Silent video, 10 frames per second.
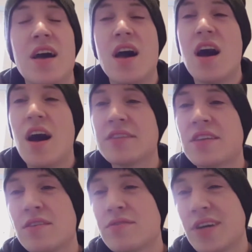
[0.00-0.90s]
I'd
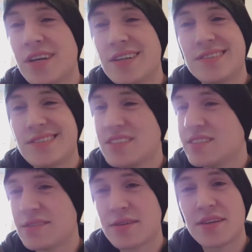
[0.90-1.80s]
give it,
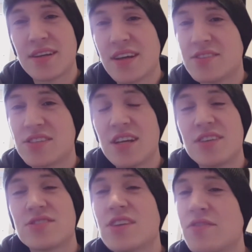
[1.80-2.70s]
say, a
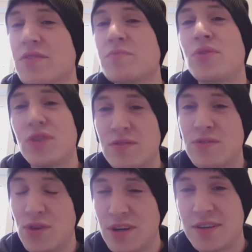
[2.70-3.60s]
seven point
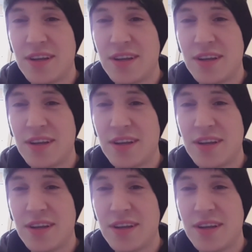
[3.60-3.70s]
four.